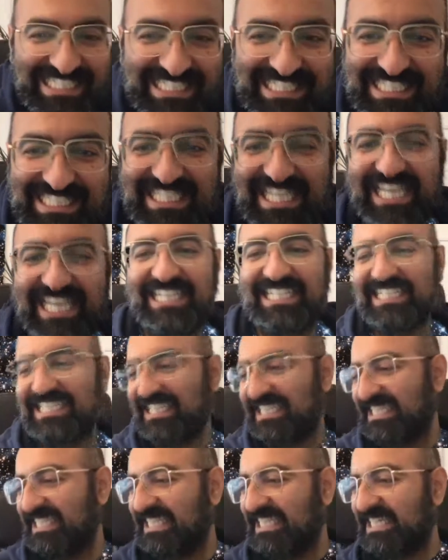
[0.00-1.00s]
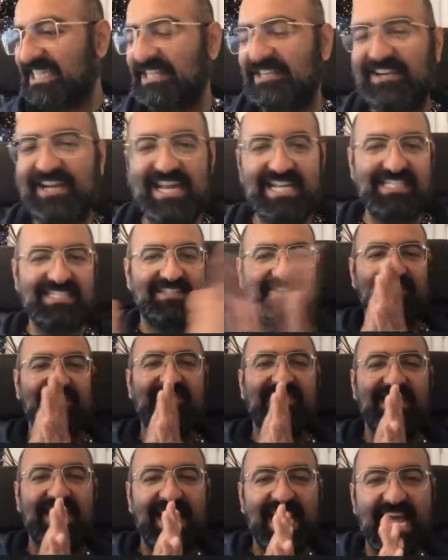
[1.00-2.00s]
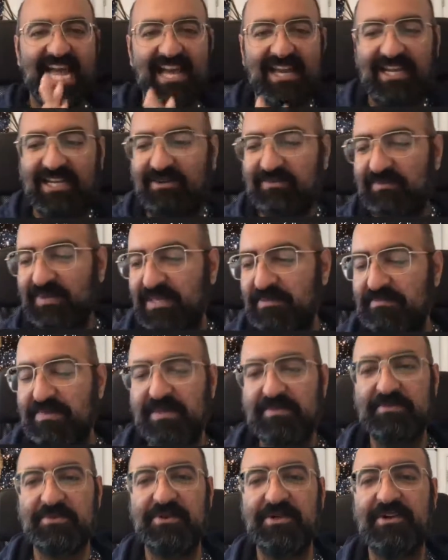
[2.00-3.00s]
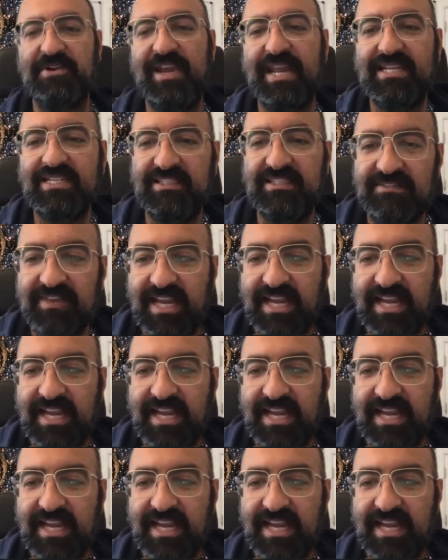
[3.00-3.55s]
So, creativity. How can we be more creative?